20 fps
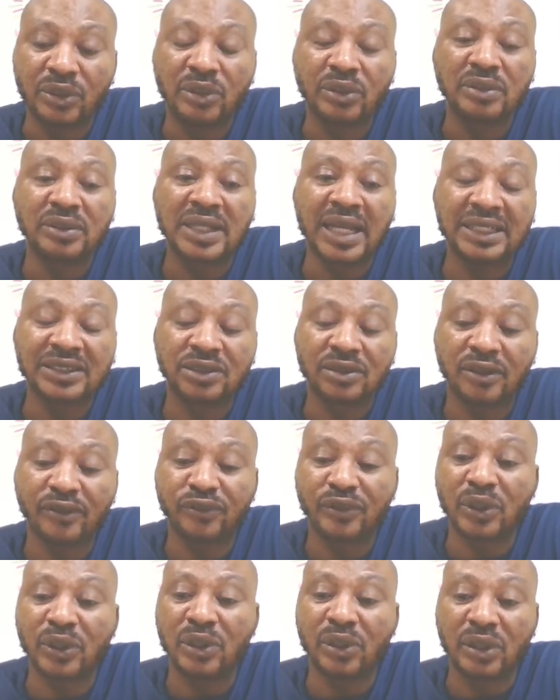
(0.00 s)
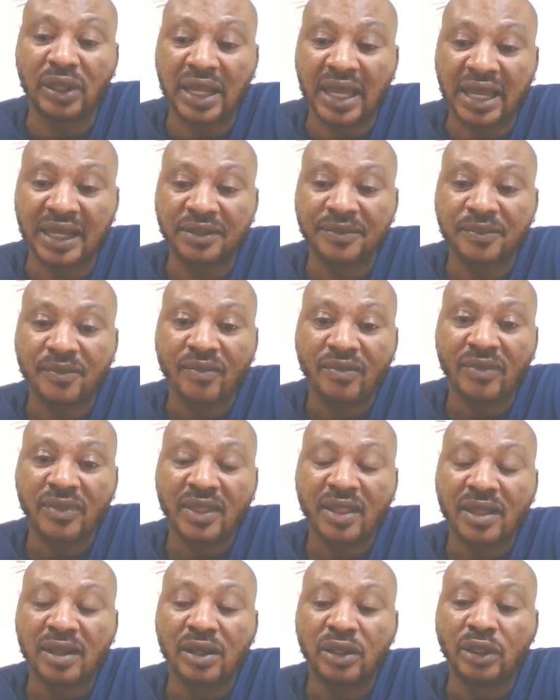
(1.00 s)
that software online,
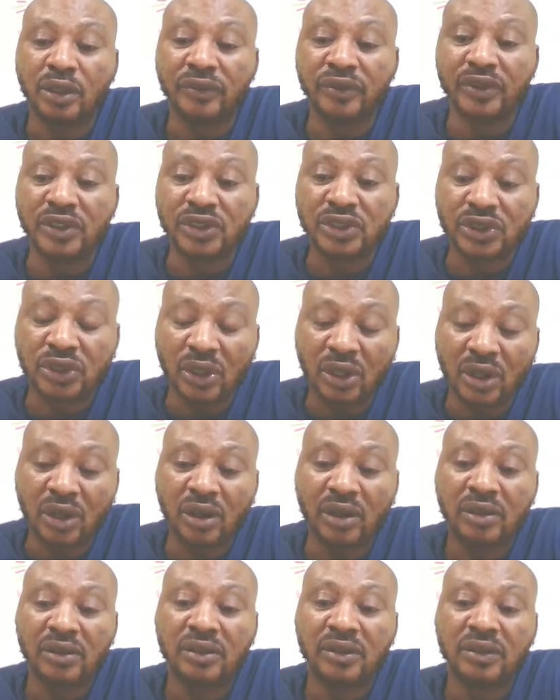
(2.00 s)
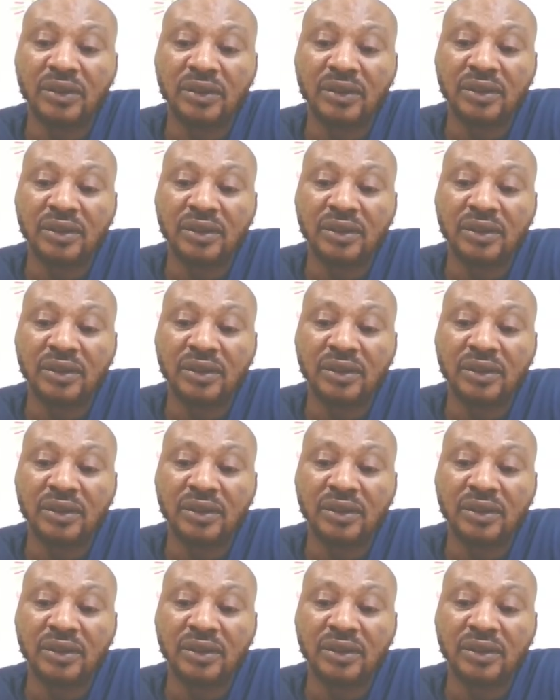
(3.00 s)
you've installed